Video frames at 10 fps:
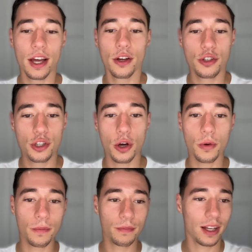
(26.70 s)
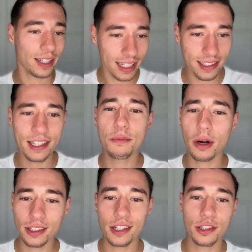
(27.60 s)
So let's see, what
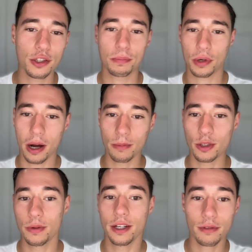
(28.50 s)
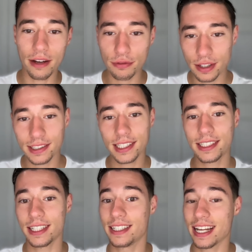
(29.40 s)
does this prompt do? It references
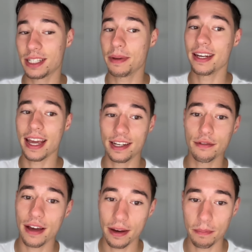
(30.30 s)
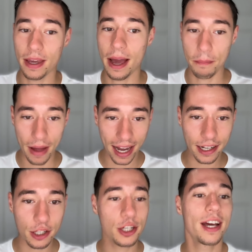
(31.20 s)
the Despia native npm
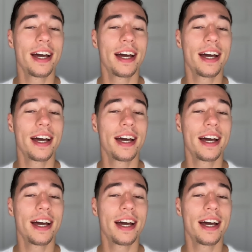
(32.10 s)
package.